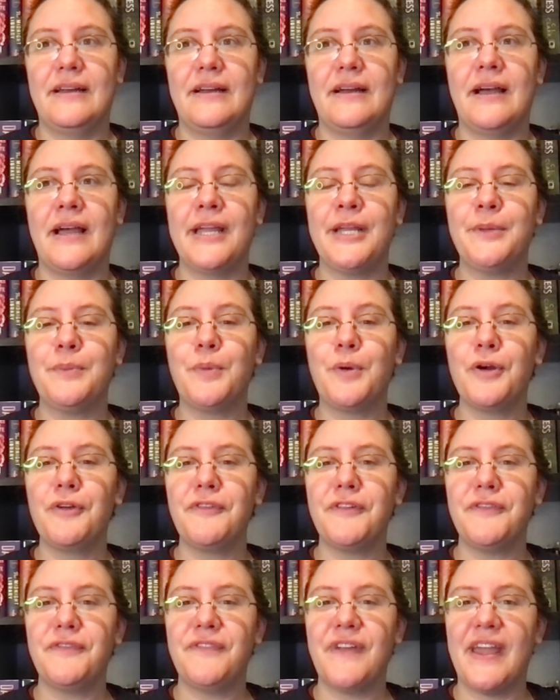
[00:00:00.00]
I am more of
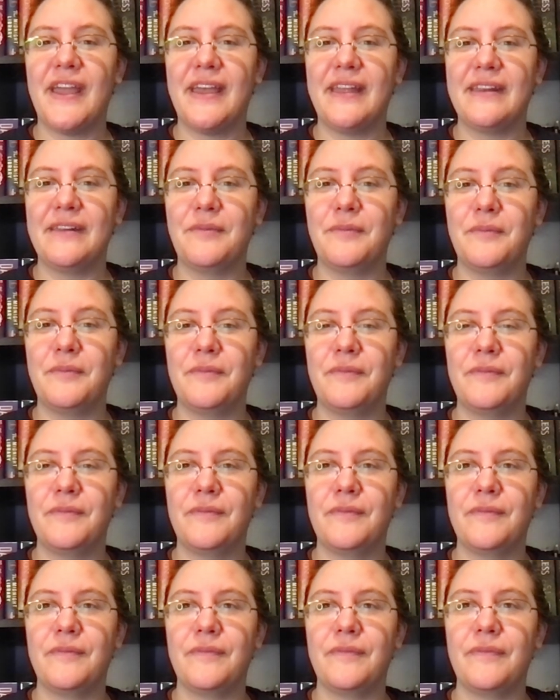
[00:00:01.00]
a fan
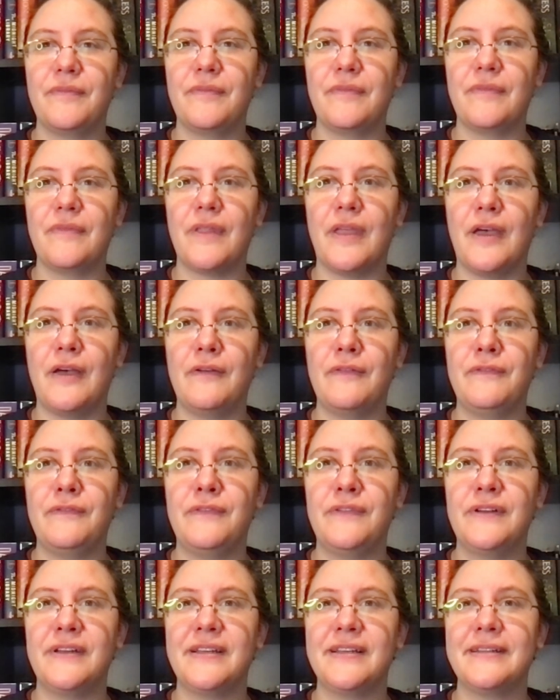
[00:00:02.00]
of
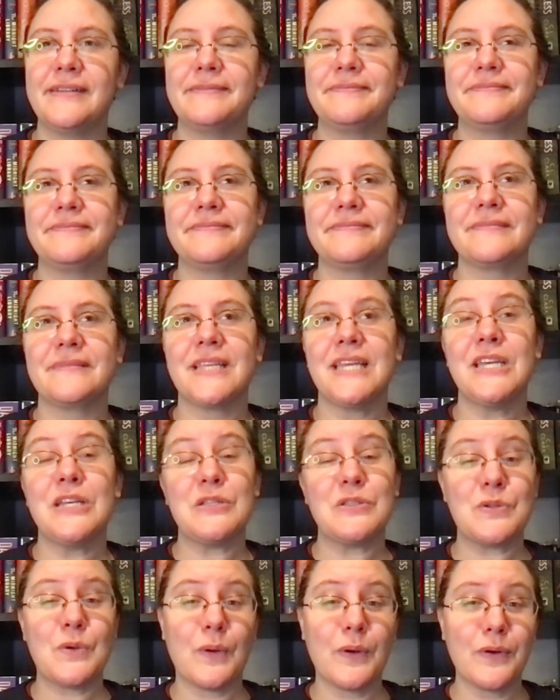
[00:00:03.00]

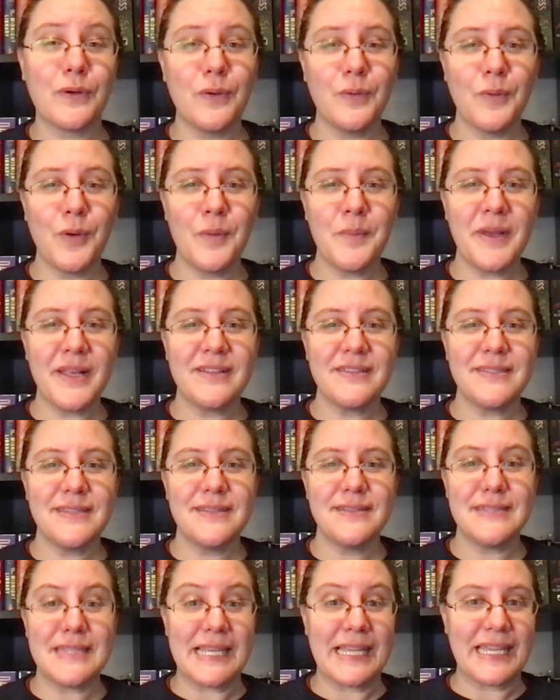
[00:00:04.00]
historical
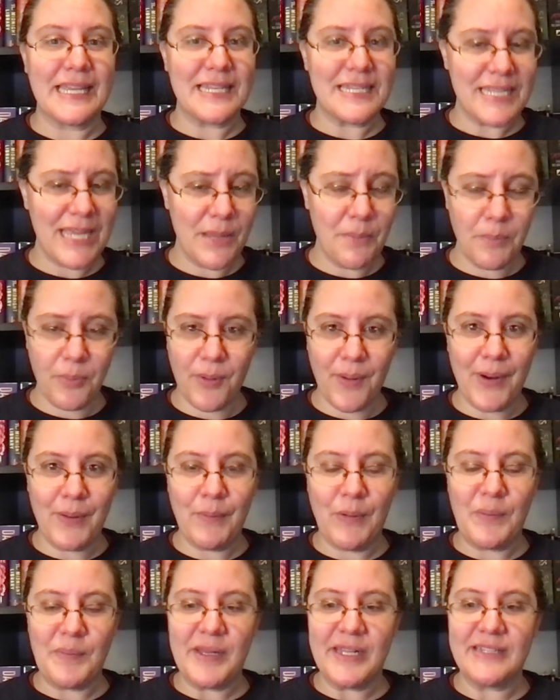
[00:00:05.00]
romances than contemporary
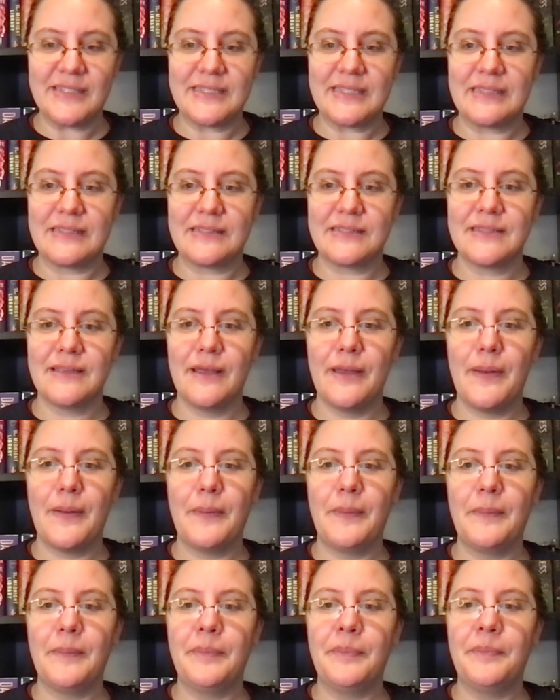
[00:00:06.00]
romances,
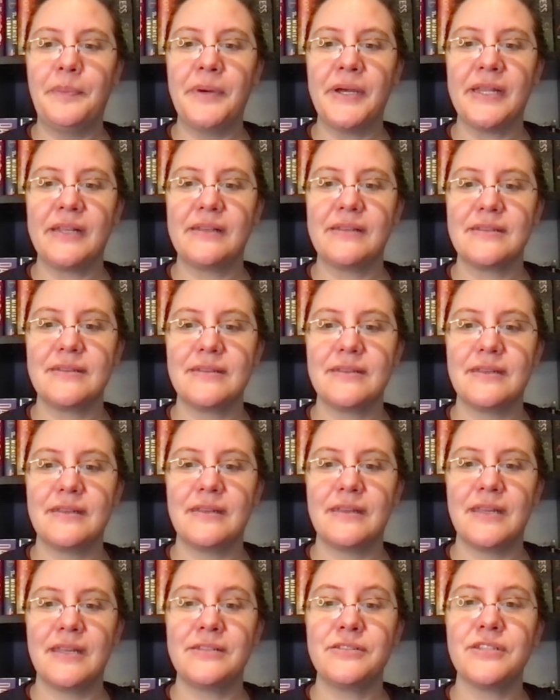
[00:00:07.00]
but
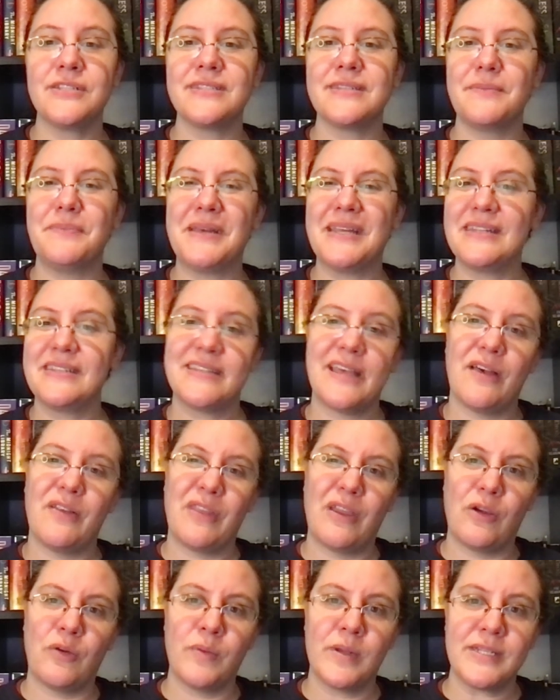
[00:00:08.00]
it just depends how
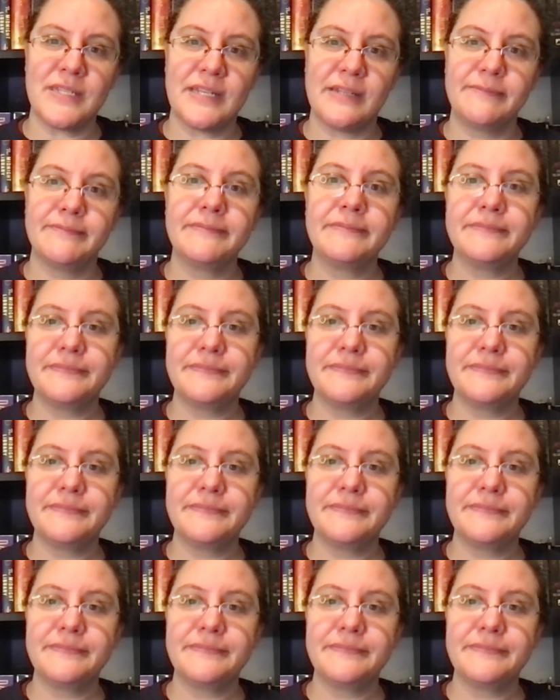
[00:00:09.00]
they're written.